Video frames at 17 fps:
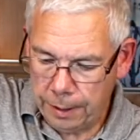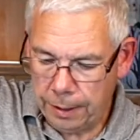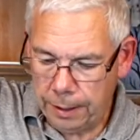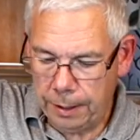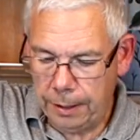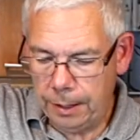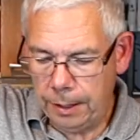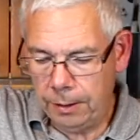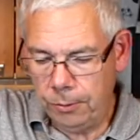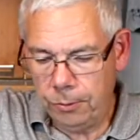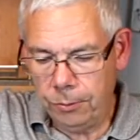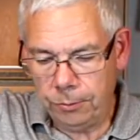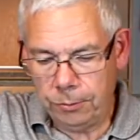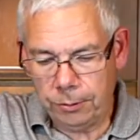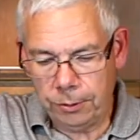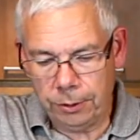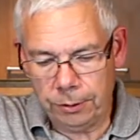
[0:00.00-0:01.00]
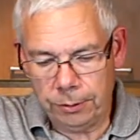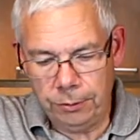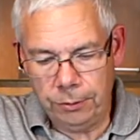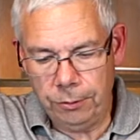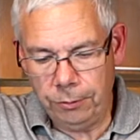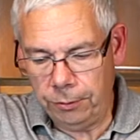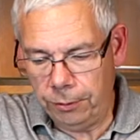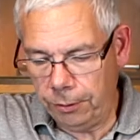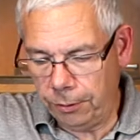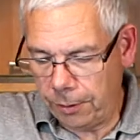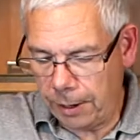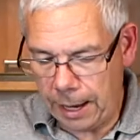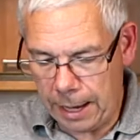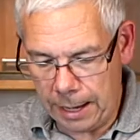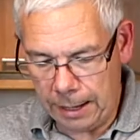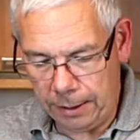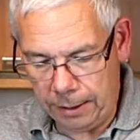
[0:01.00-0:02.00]
And then you start using your
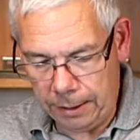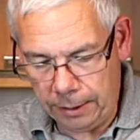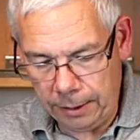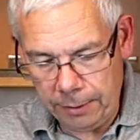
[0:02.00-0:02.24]
hand and